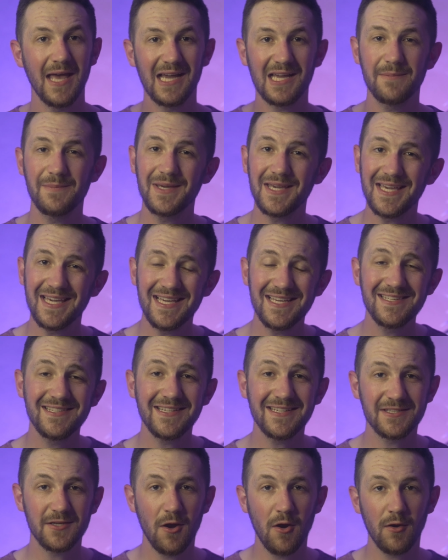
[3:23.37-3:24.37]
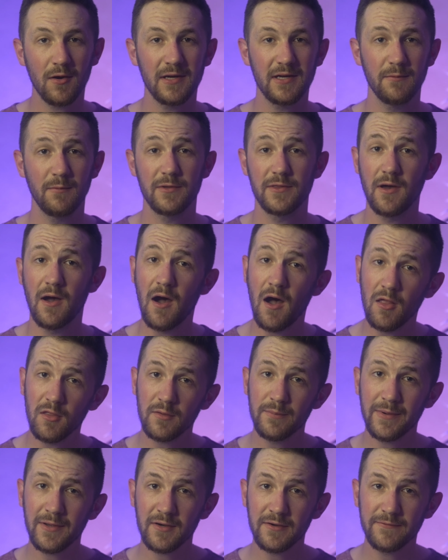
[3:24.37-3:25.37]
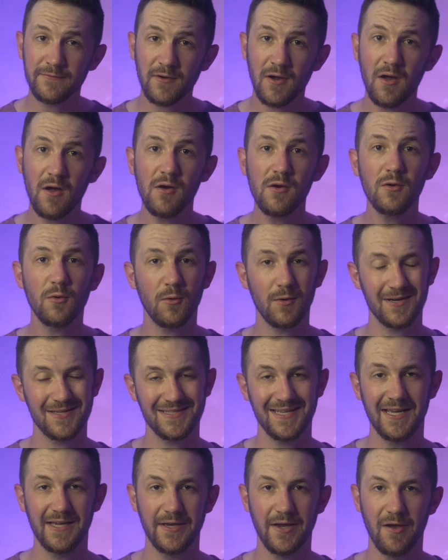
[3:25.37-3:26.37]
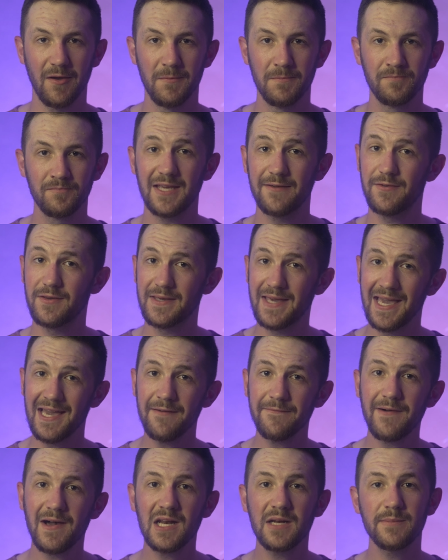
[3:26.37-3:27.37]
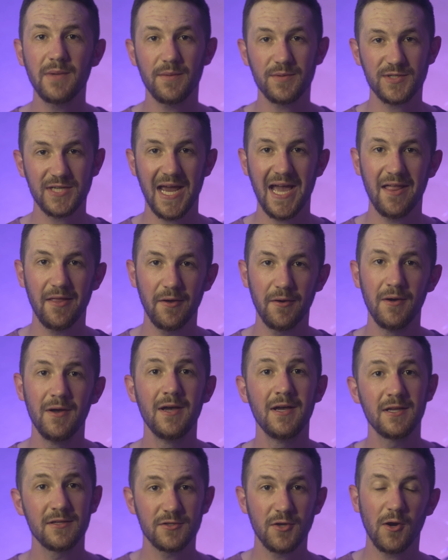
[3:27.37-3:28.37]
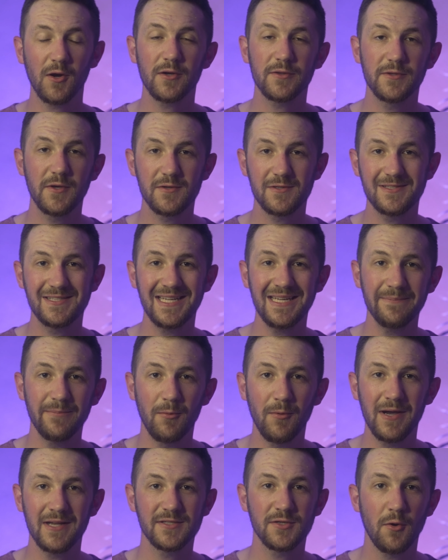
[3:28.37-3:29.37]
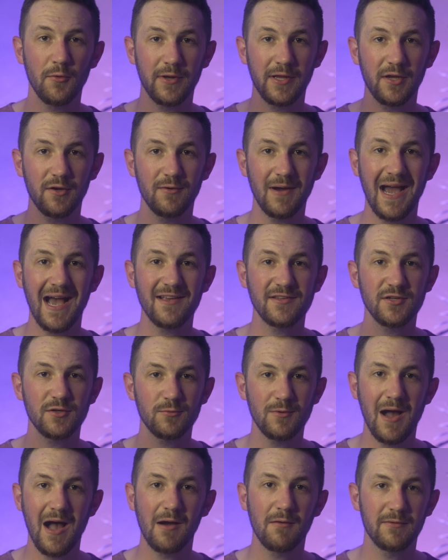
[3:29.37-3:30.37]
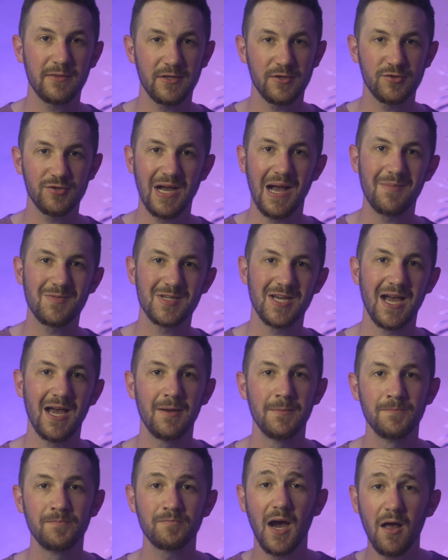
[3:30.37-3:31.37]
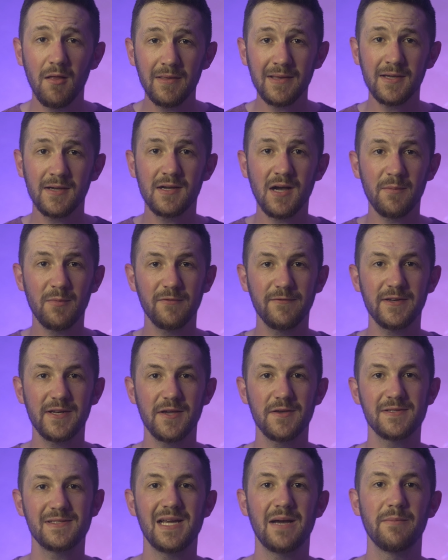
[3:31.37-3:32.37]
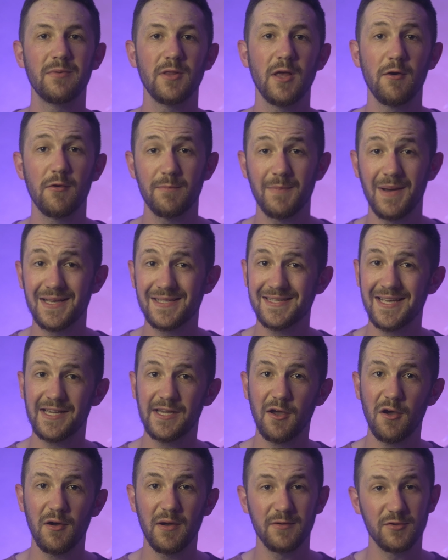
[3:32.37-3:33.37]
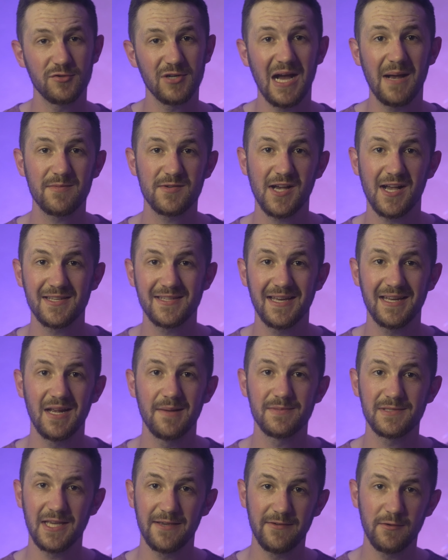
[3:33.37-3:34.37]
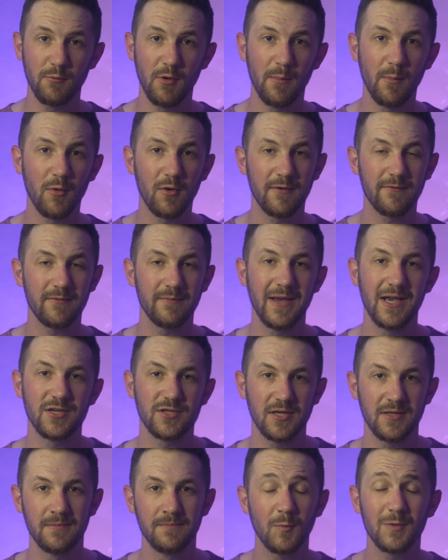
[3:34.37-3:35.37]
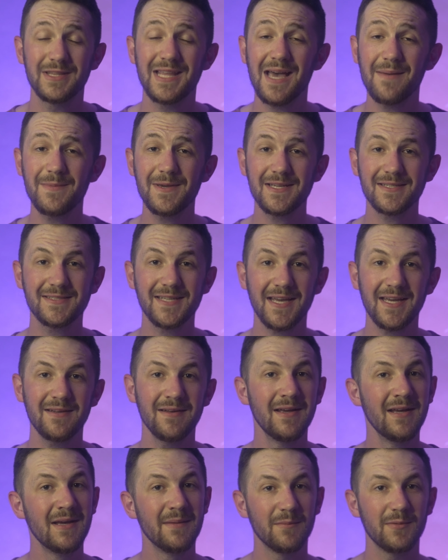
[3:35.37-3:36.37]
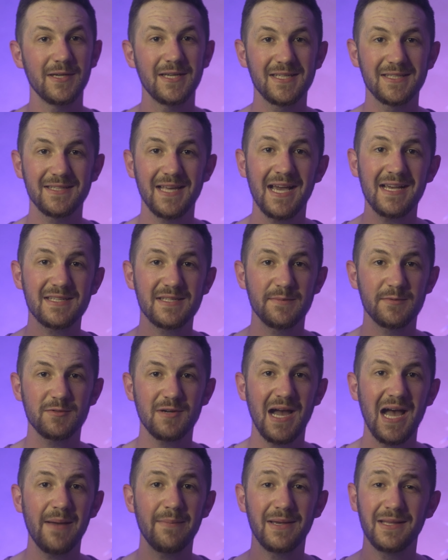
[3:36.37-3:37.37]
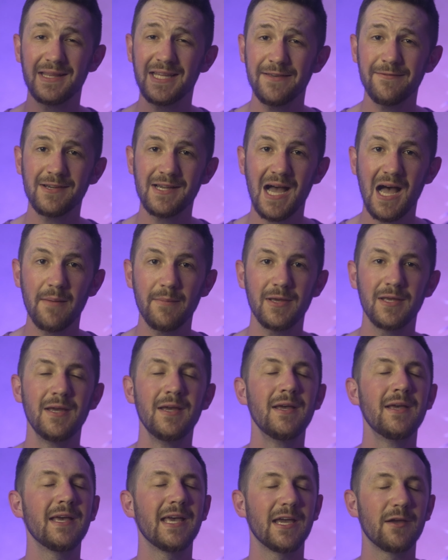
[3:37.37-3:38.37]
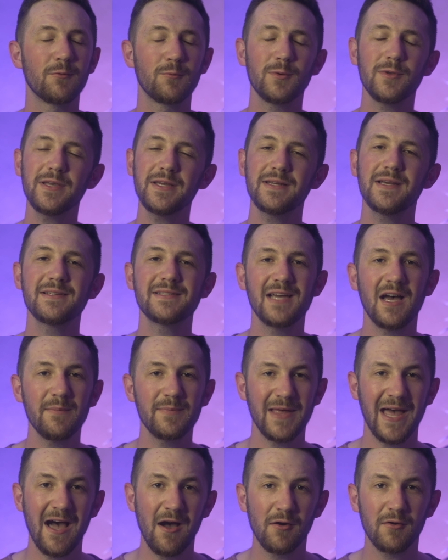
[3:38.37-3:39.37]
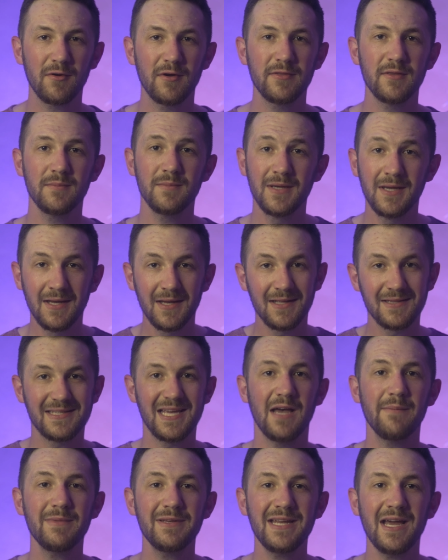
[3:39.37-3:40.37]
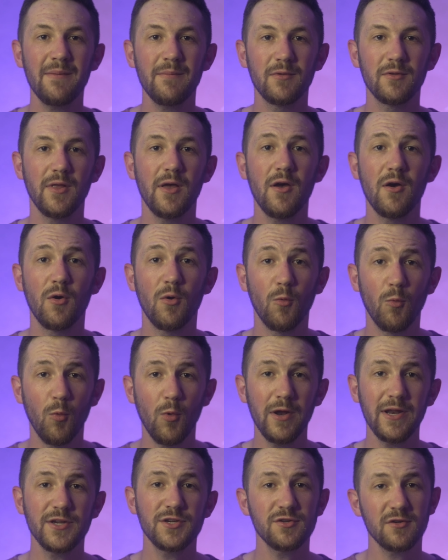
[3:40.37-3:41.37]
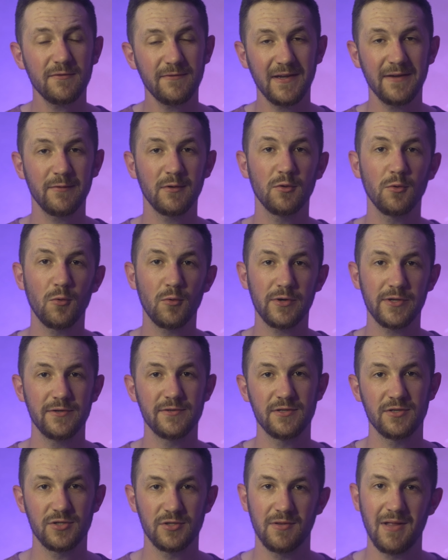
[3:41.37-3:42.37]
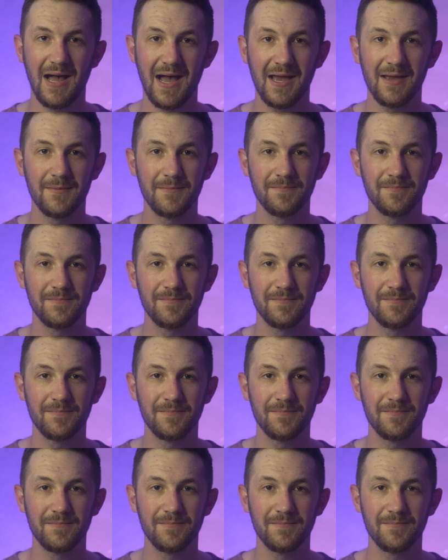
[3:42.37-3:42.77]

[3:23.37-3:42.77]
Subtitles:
and can be easily targeted with a hollow body frog or a Senko. If you can't find them up shallow, target those deep points holding grass or rock with a Dropshot. I'll link a couple videos down below with my Senko and Dropshot setups if you want more information. With that being said, please like, subscribe, and leave a comment. It really does help the algorithm. Tell me down below, what is your favorite lure to use in July?